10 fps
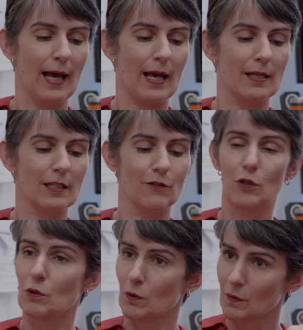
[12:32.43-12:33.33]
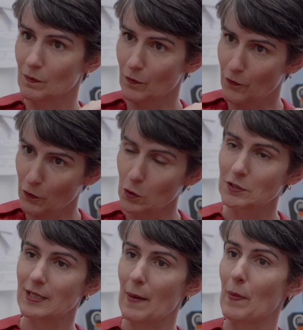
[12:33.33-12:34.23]
And if you
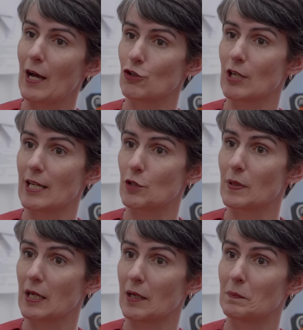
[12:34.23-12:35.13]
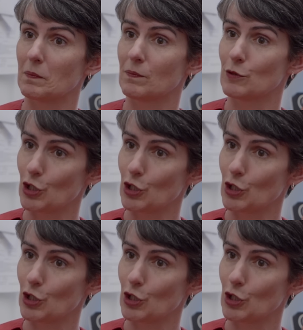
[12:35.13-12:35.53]
force that boundary layer to become